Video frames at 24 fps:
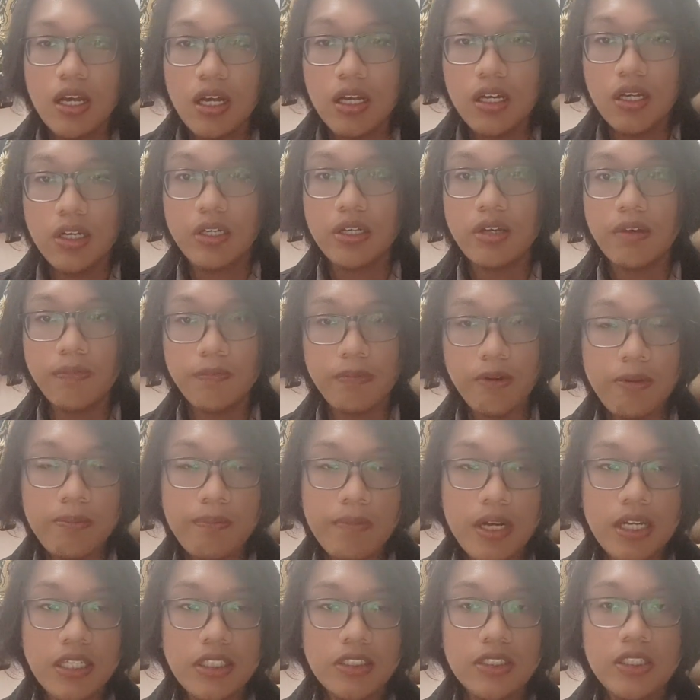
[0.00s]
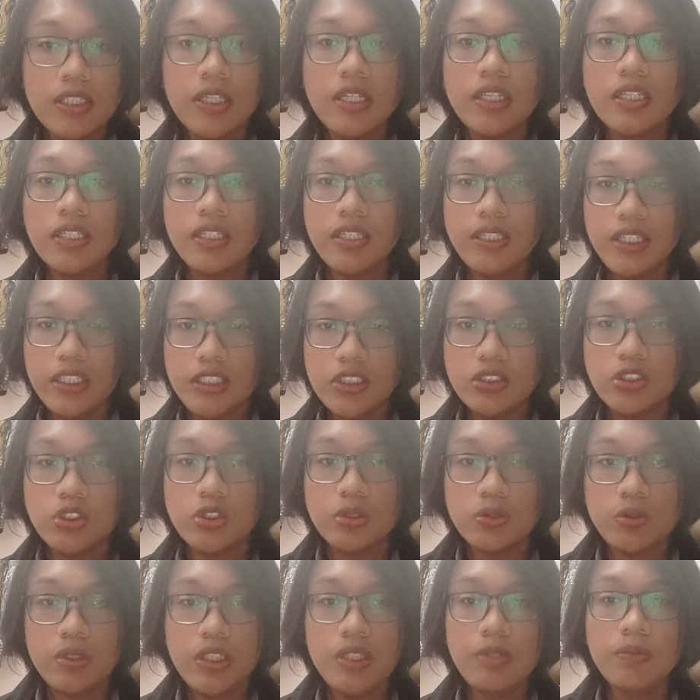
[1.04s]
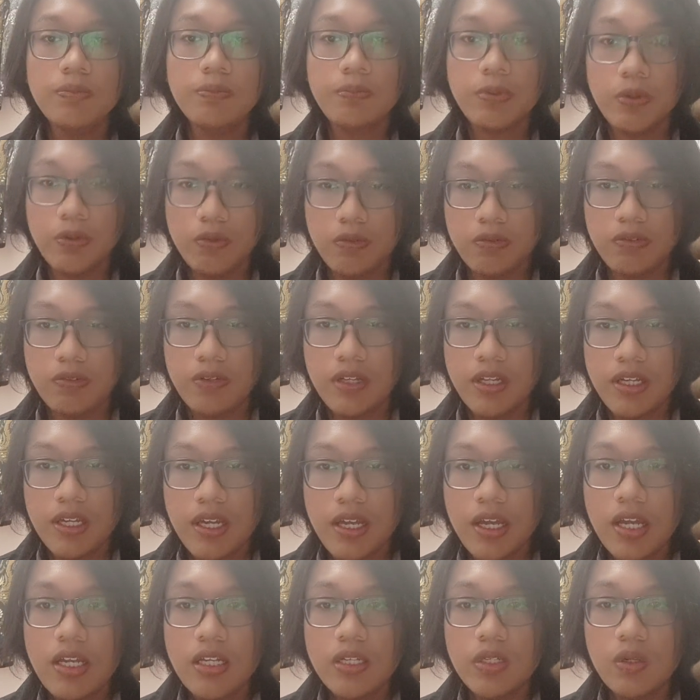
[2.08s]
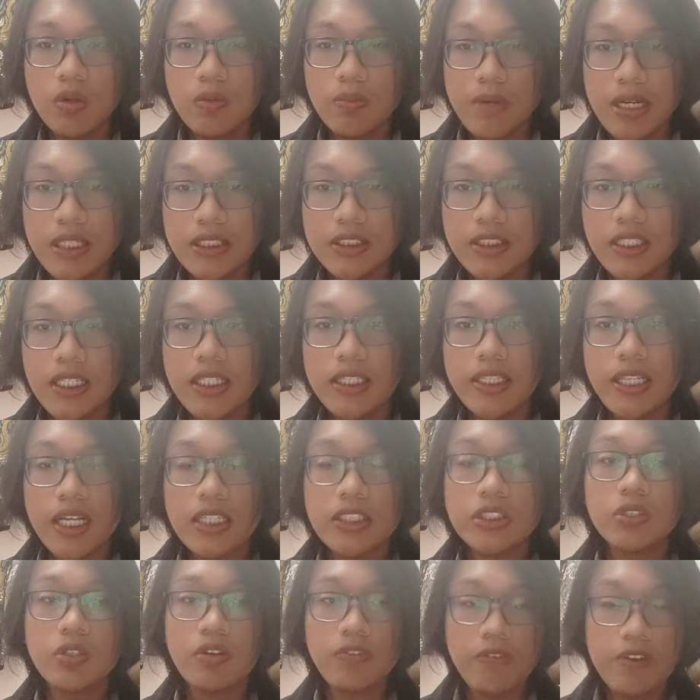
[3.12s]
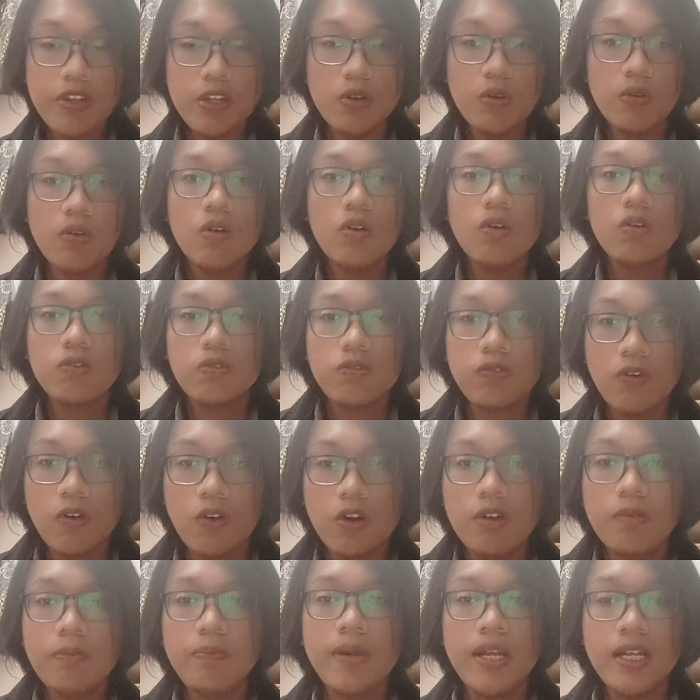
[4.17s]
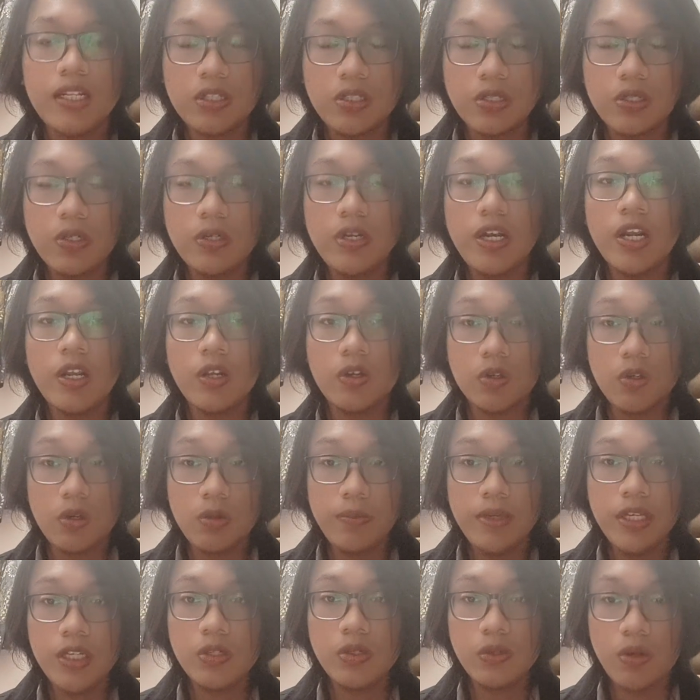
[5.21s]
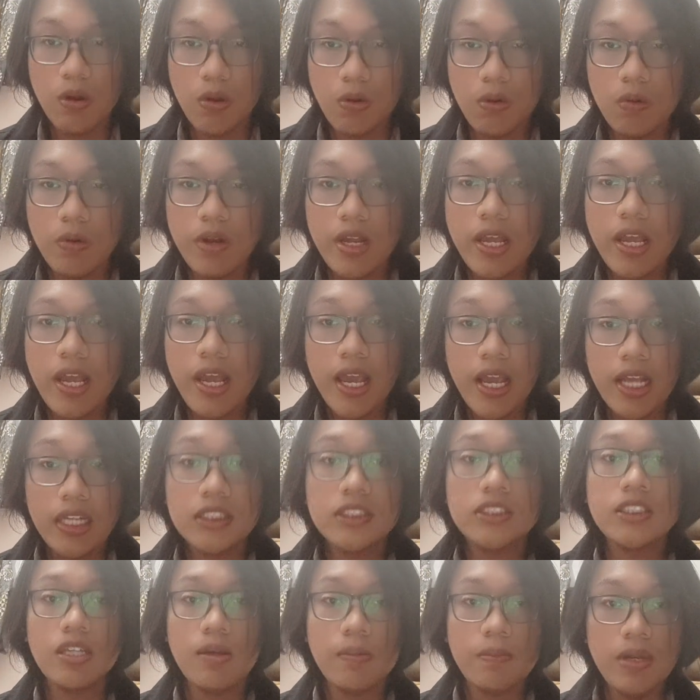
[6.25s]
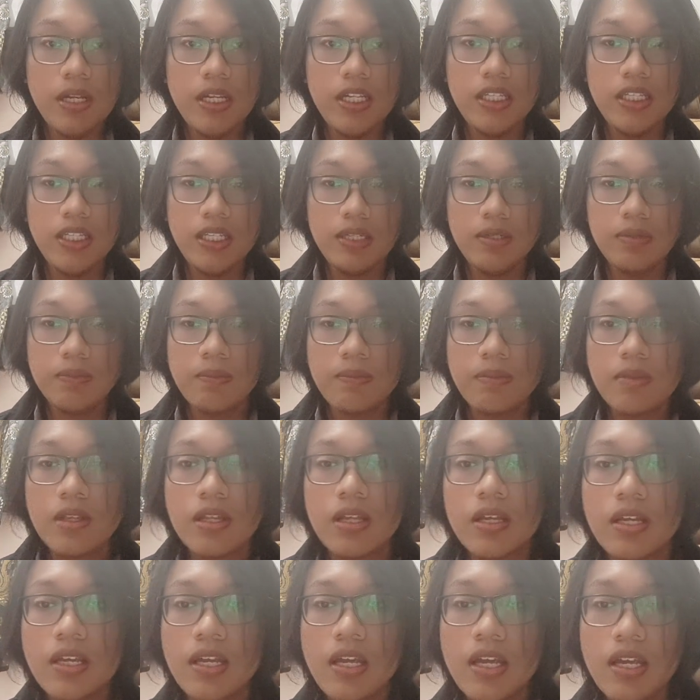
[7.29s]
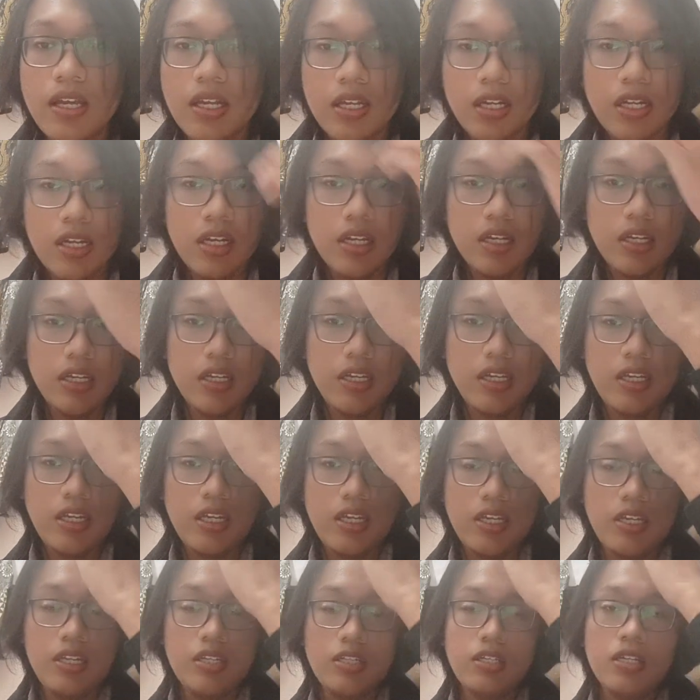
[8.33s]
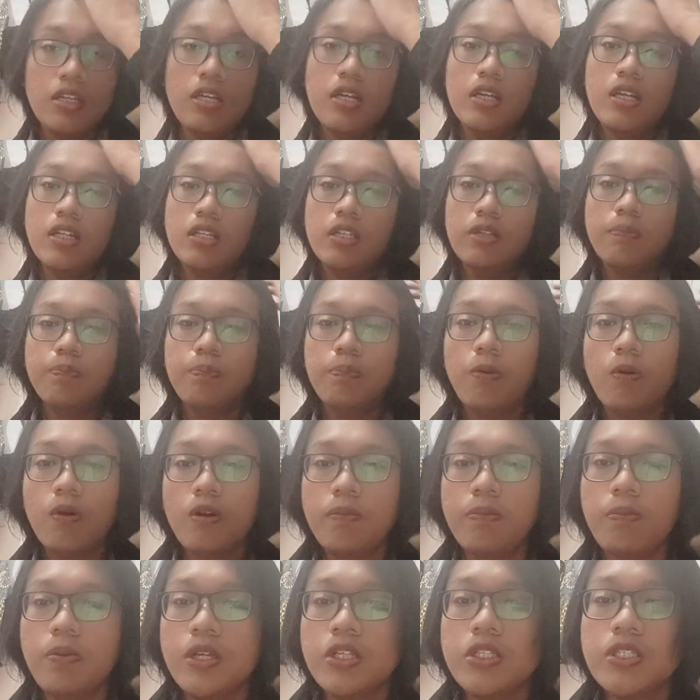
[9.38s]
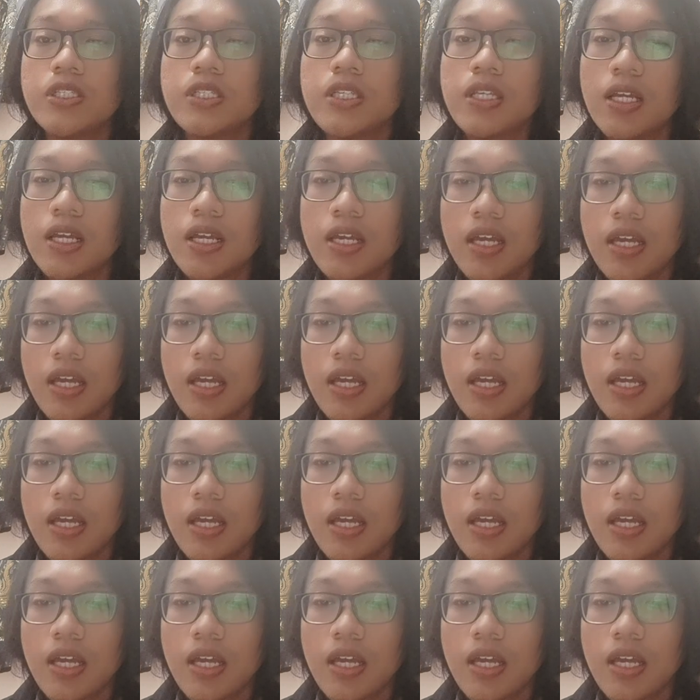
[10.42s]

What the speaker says: governments need to improve domestic tax revenue for better economic growth and stability. And the purpose